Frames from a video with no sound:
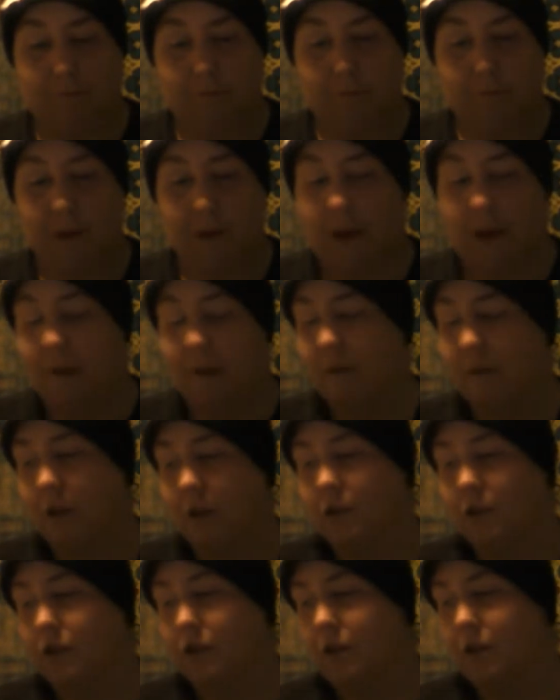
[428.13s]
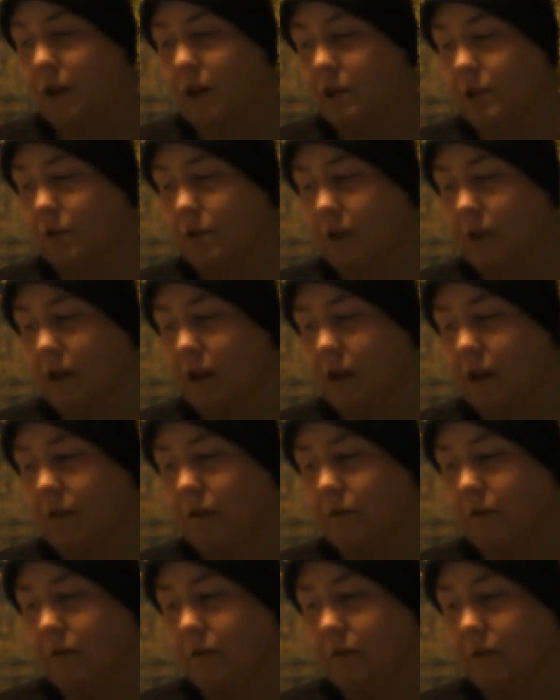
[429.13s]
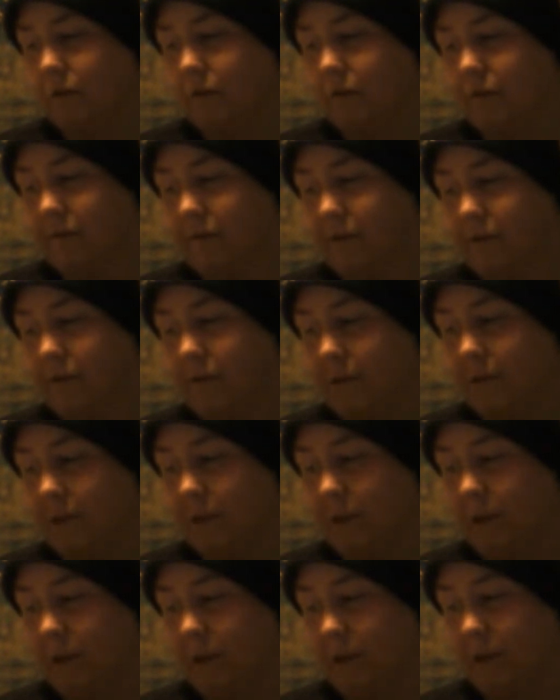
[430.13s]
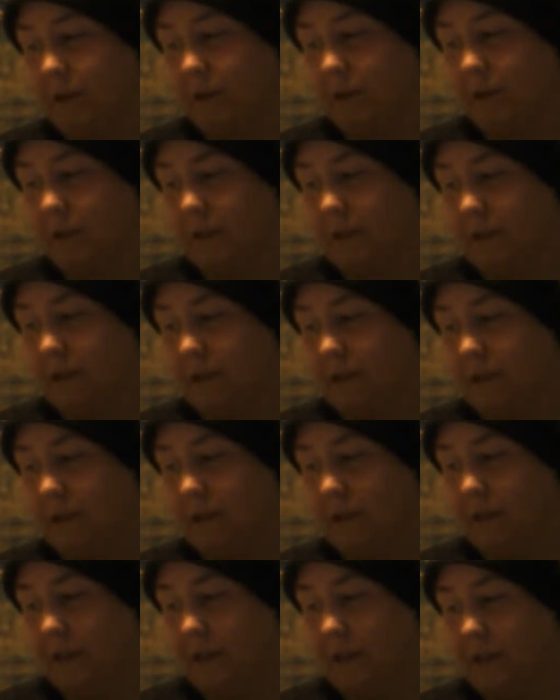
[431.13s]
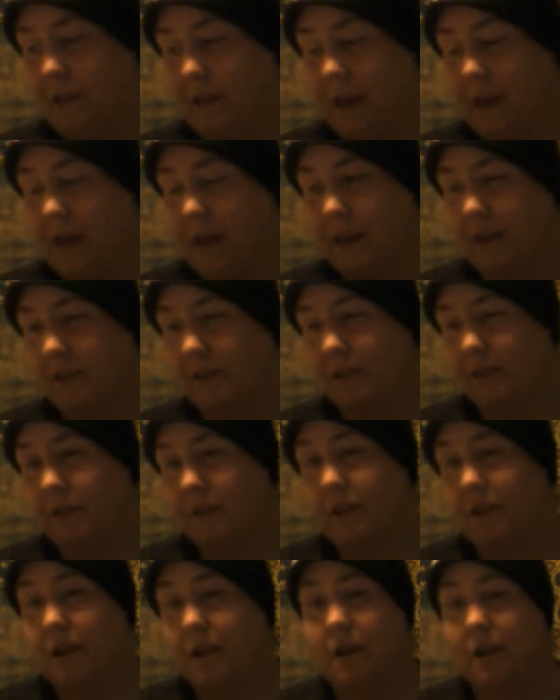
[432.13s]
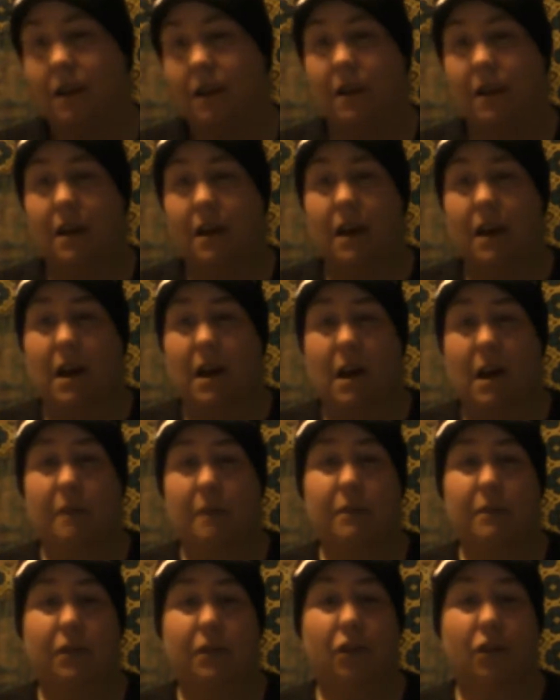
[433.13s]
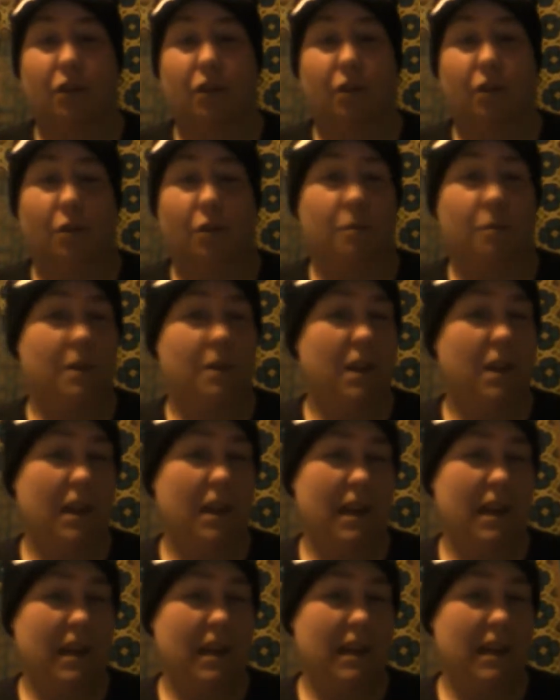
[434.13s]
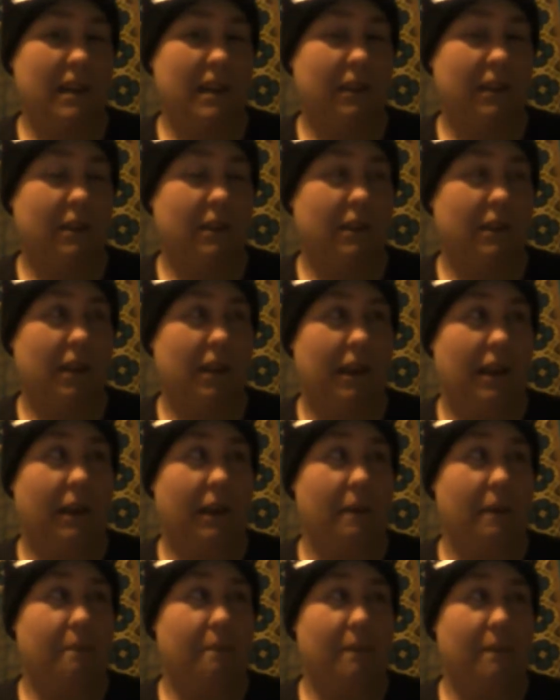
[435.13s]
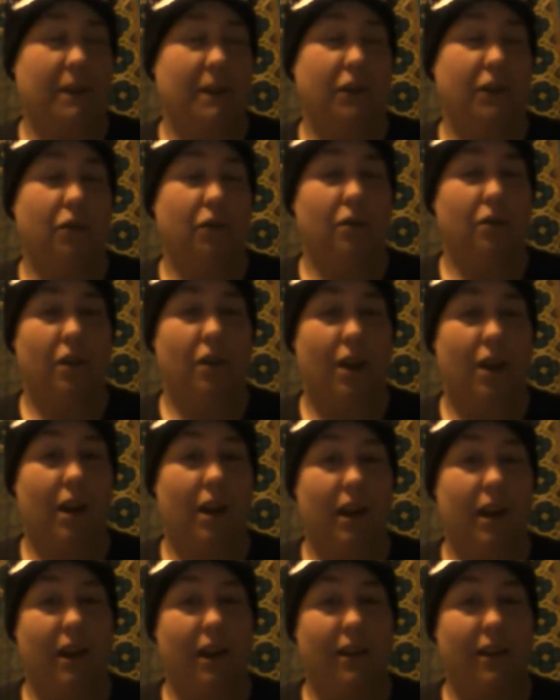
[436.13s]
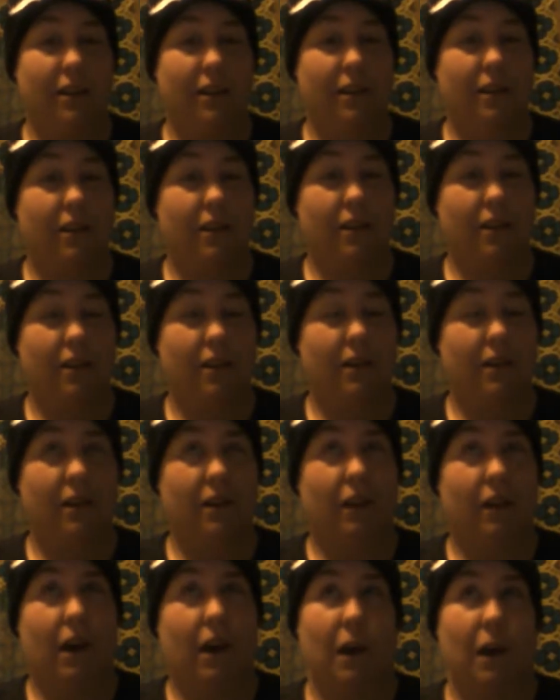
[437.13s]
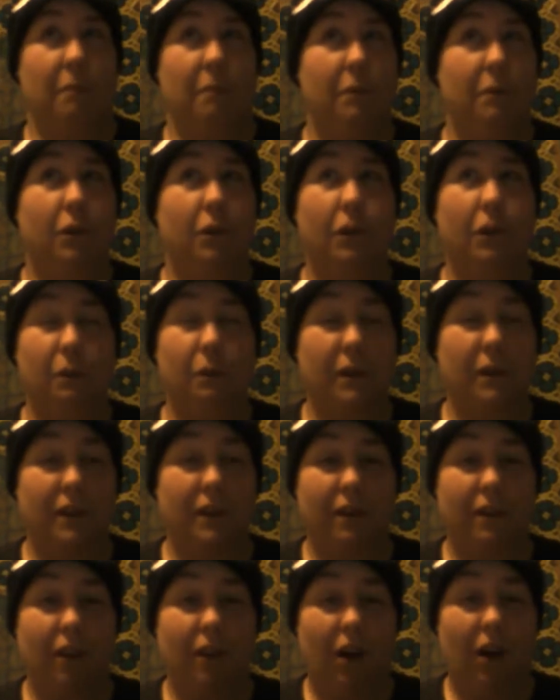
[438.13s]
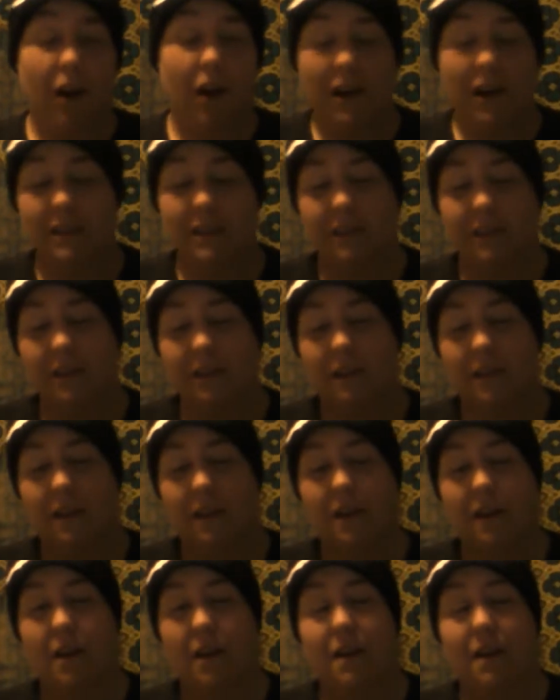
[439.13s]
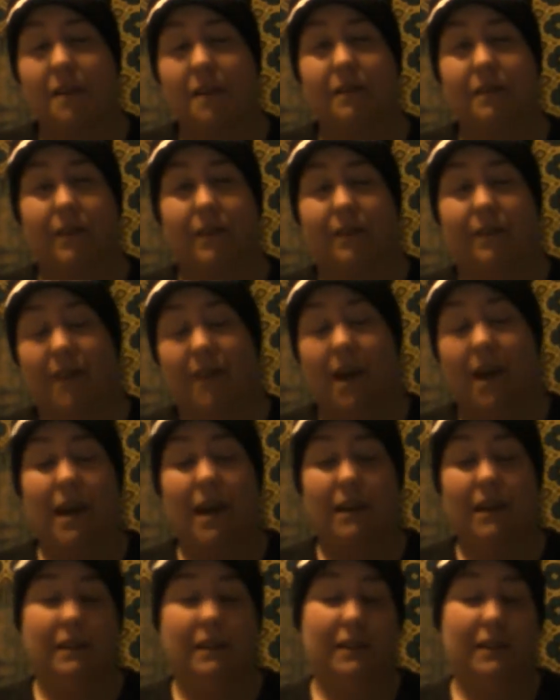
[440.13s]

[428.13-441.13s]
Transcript: the, I'm not sure how to account for the, the gains. I'm assuming it's like a muscle gain coupled with loss of the fat.